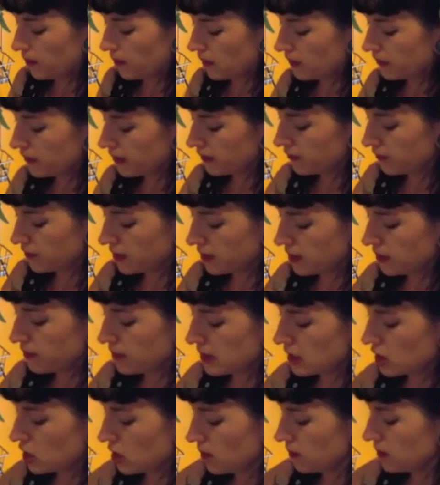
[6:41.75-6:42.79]
Perfect for
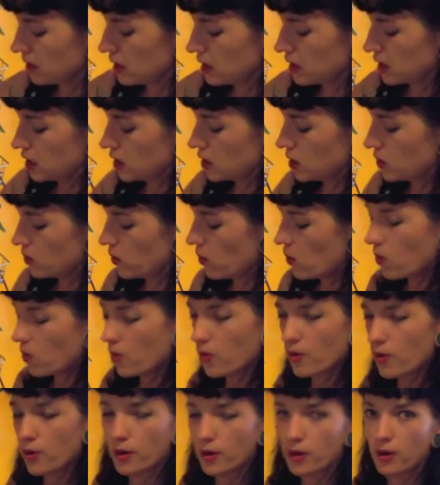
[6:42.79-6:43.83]
dipping chips into
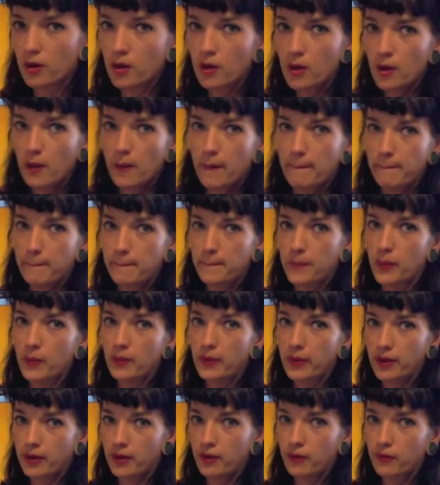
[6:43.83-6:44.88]
or
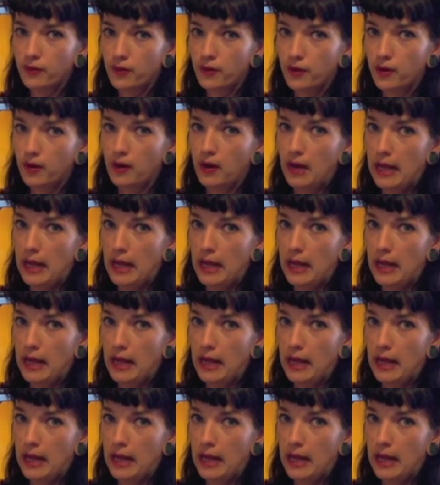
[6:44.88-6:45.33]
pouring over